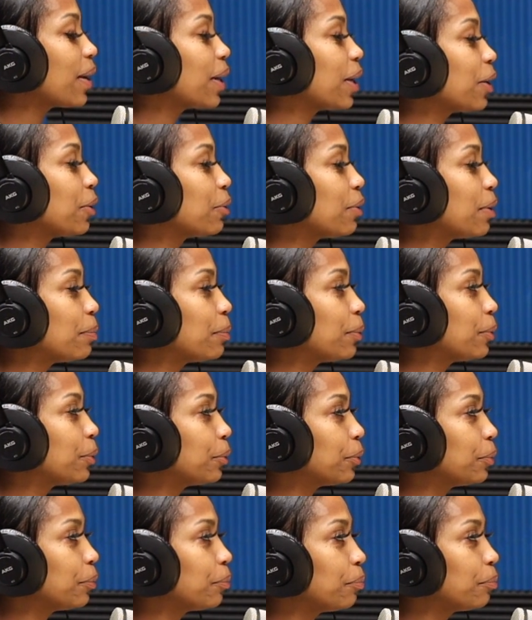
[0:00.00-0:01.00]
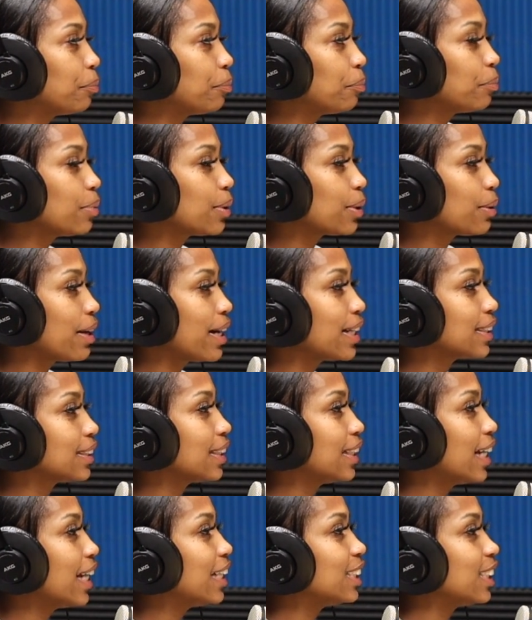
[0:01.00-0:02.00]
can cripple
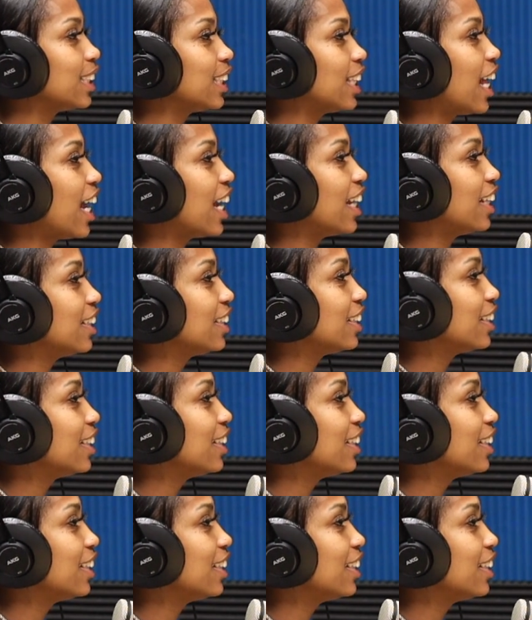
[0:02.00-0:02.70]
procrastination. Like,